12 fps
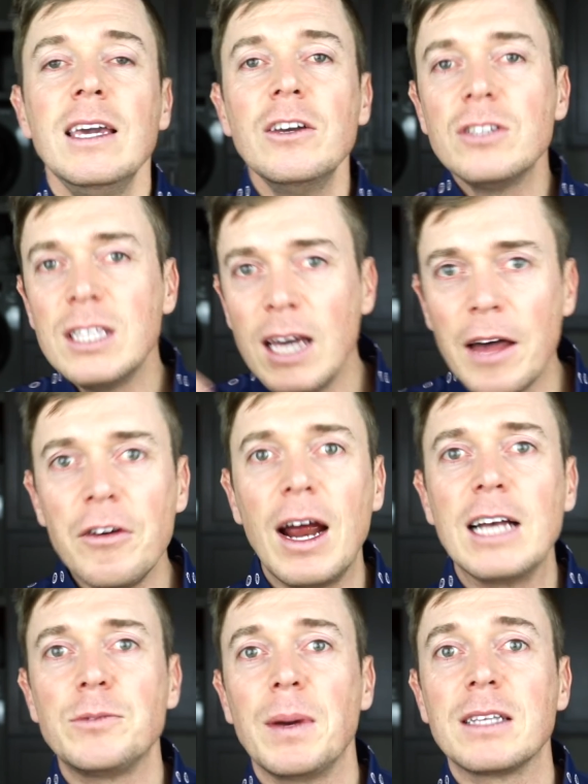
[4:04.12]
Here's the other
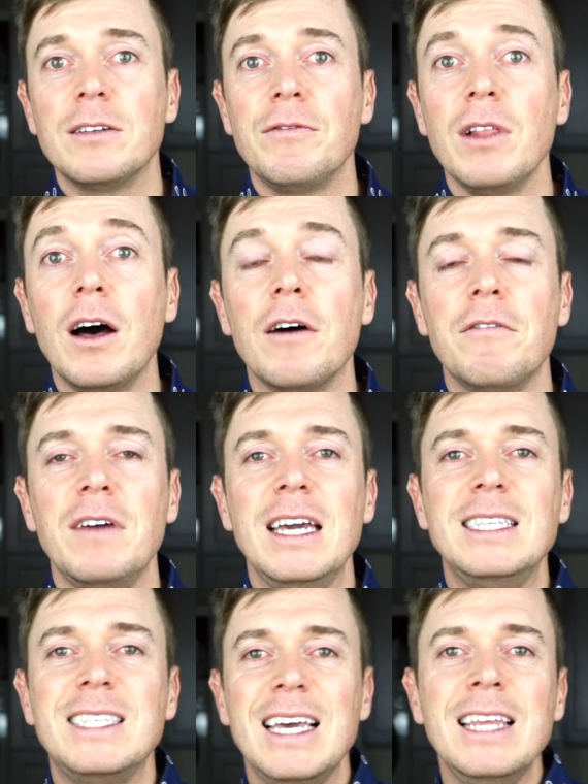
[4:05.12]
aspect of love.
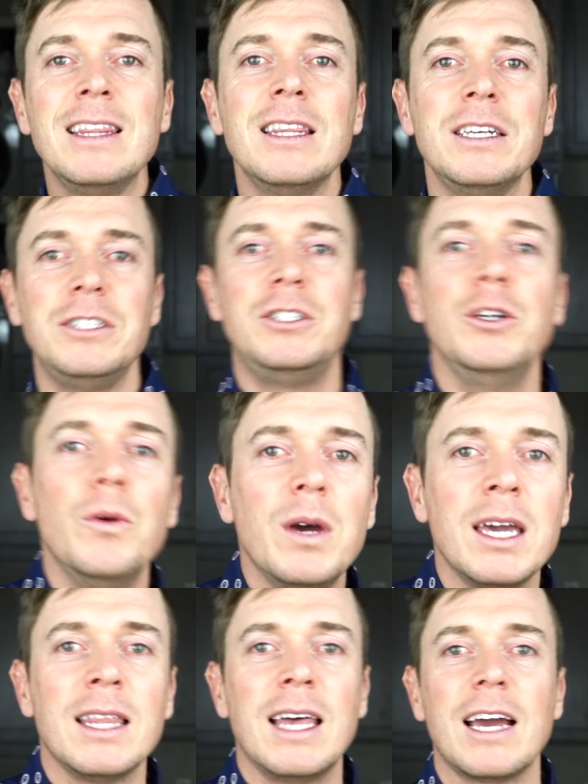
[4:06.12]
It's in the
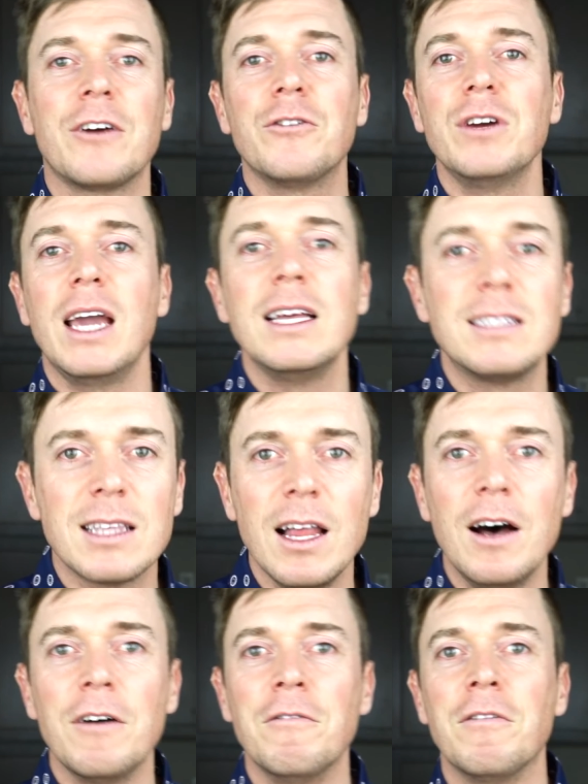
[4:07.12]
doing that creates
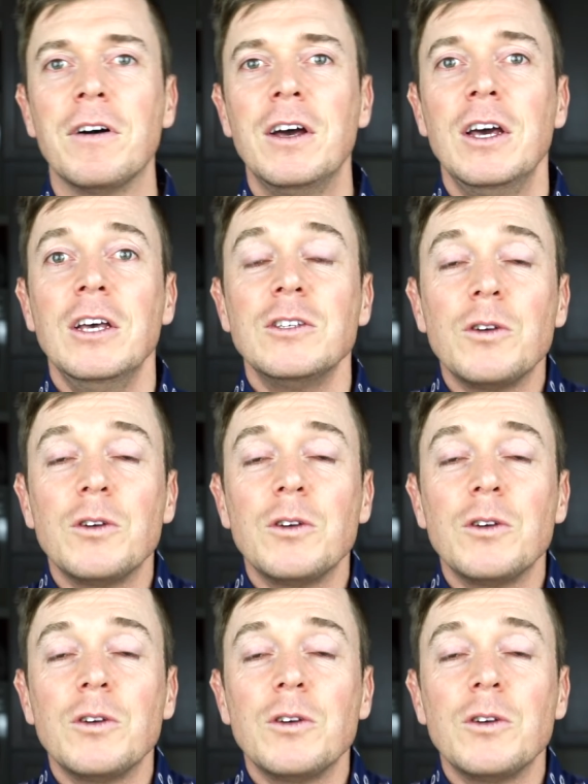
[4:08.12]
love.